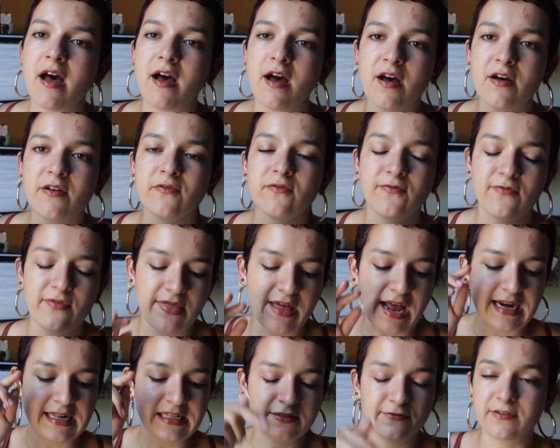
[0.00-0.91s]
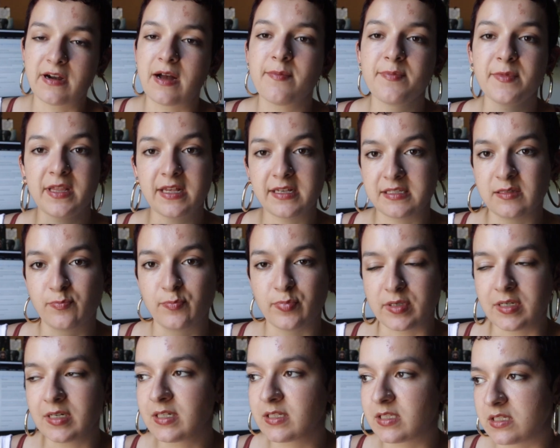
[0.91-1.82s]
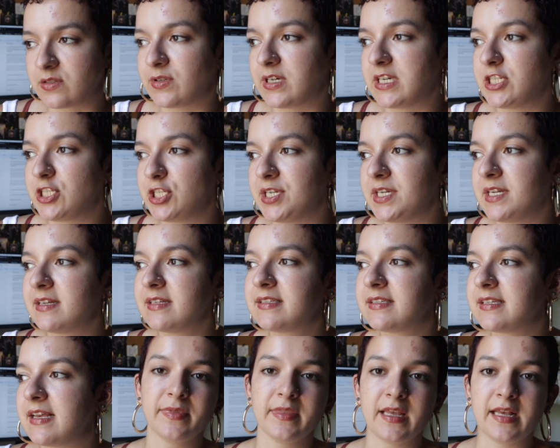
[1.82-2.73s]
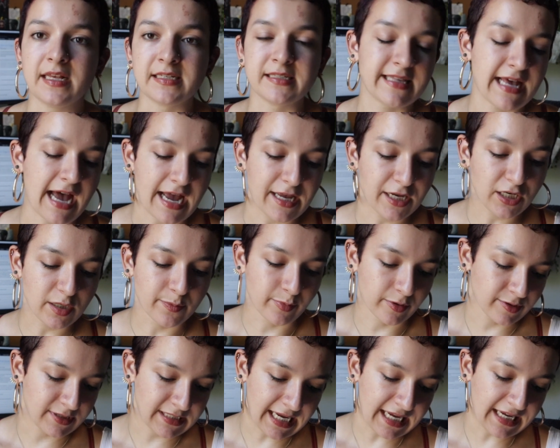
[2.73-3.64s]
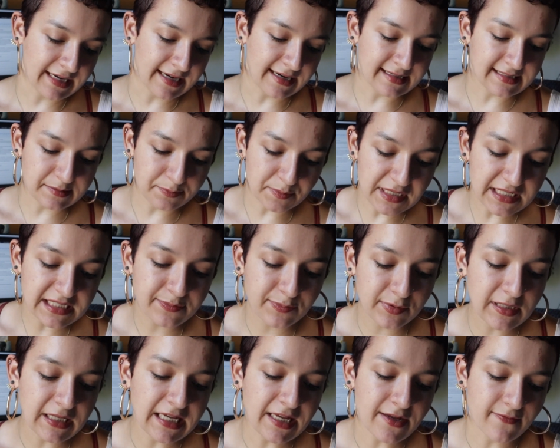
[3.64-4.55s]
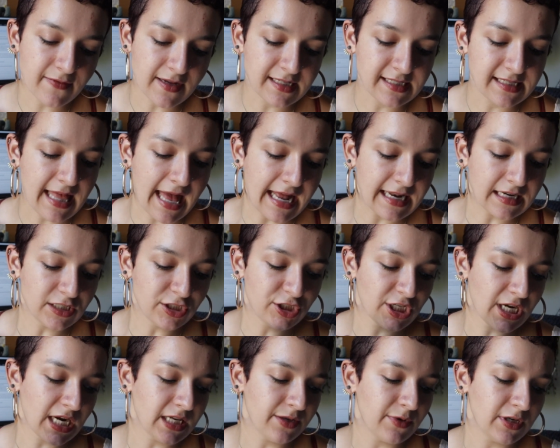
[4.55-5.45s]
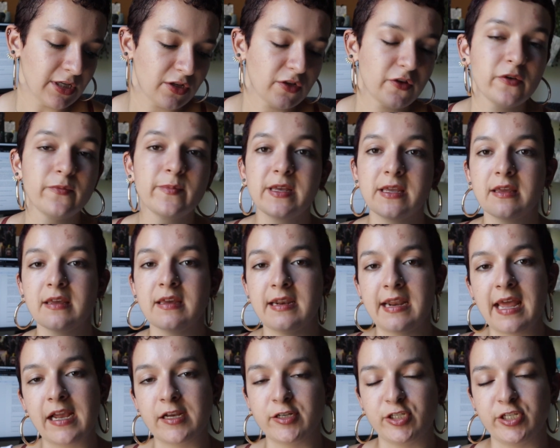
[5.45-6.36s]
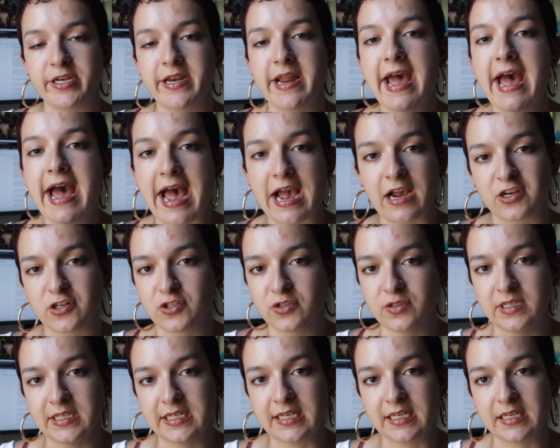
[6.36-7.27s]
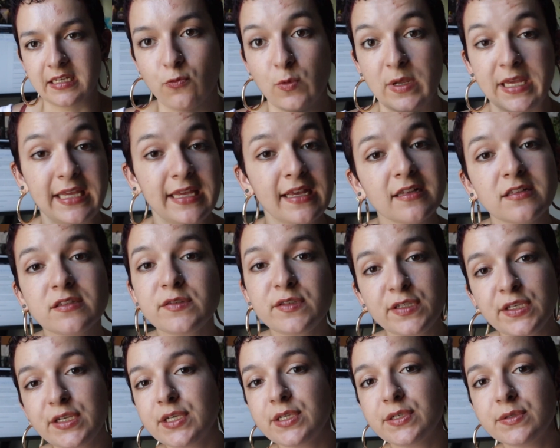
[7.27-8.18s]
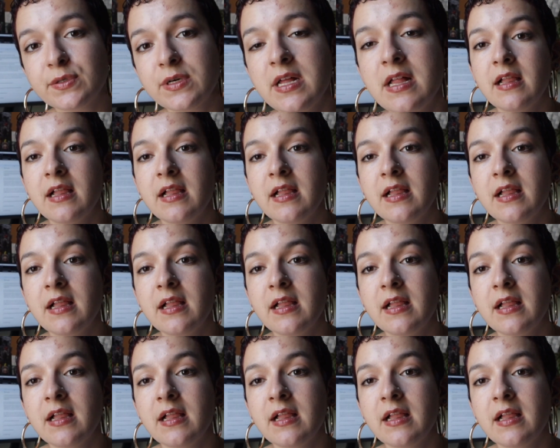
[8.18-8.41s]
of that is from this book, Story Genius, is that your protagonist's misbelief is that genuine human connection actually weakens you.